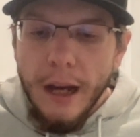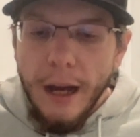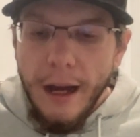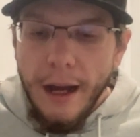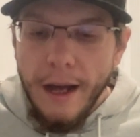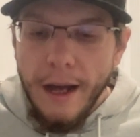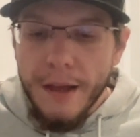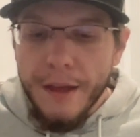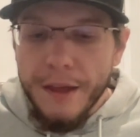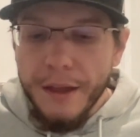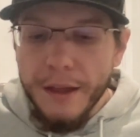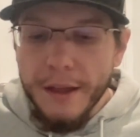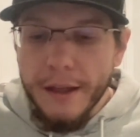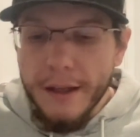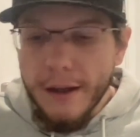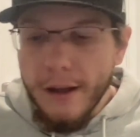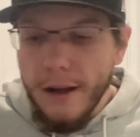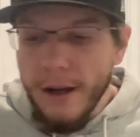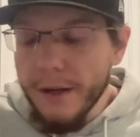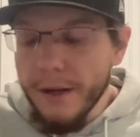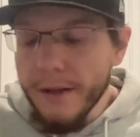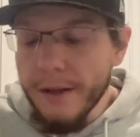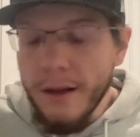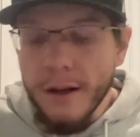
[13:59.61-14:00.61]
I think,
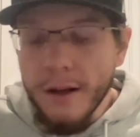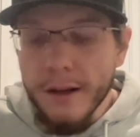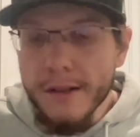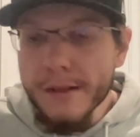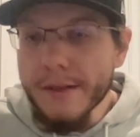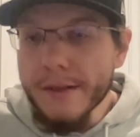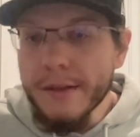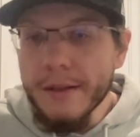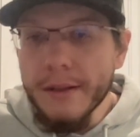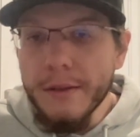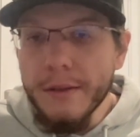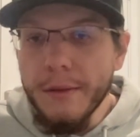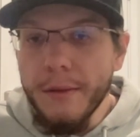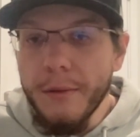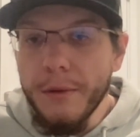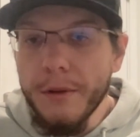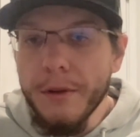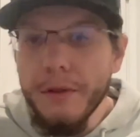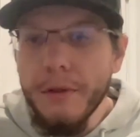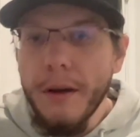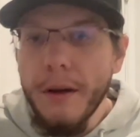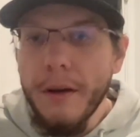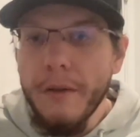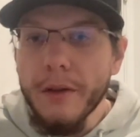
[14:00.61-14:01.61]
honestly, when
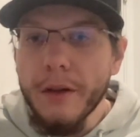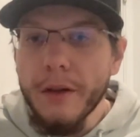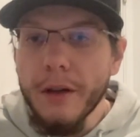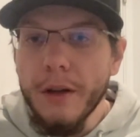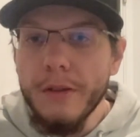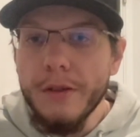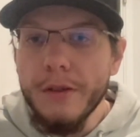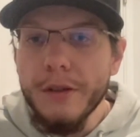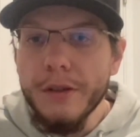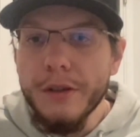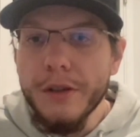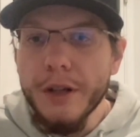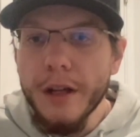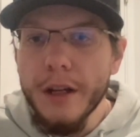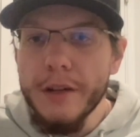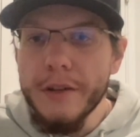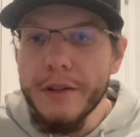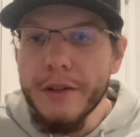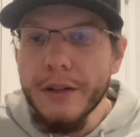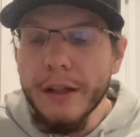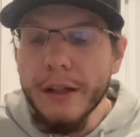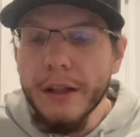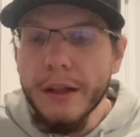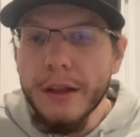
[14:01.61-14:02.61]
you have a coaching
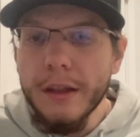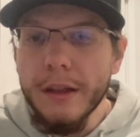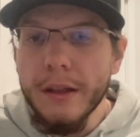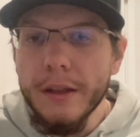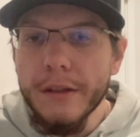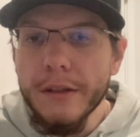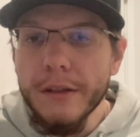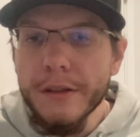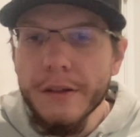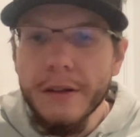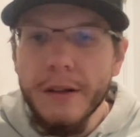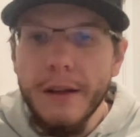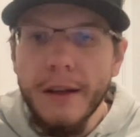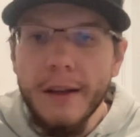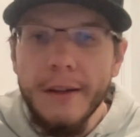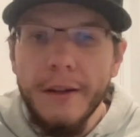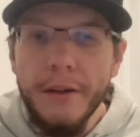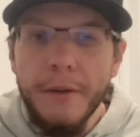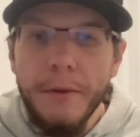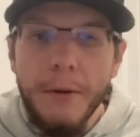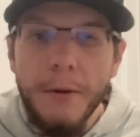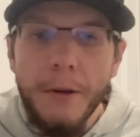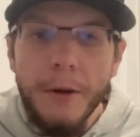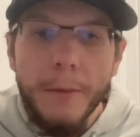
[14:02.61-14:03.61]
change like this and
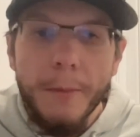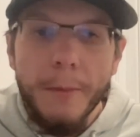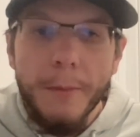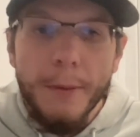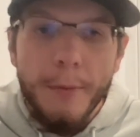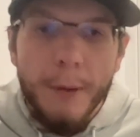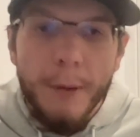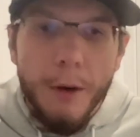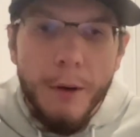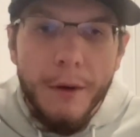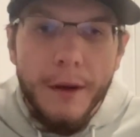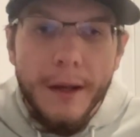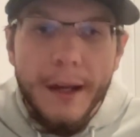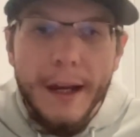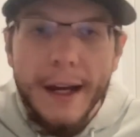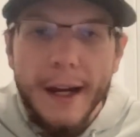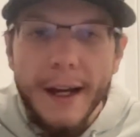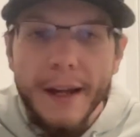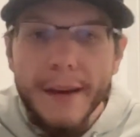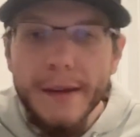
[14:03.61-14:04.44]
you promote a guy